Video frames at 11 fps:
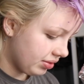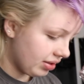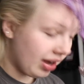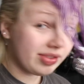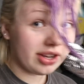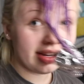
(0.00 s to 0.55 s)

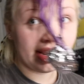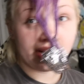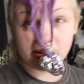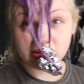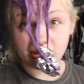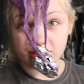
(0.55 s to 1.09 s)
I'm not a
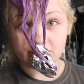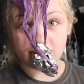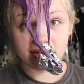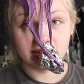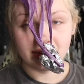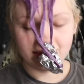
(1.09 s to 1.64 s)
hairdresser,
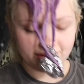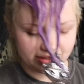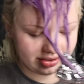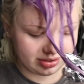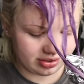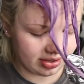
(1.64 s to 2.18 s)

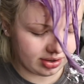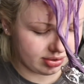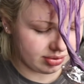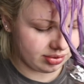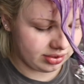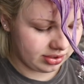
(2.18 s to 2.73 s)
so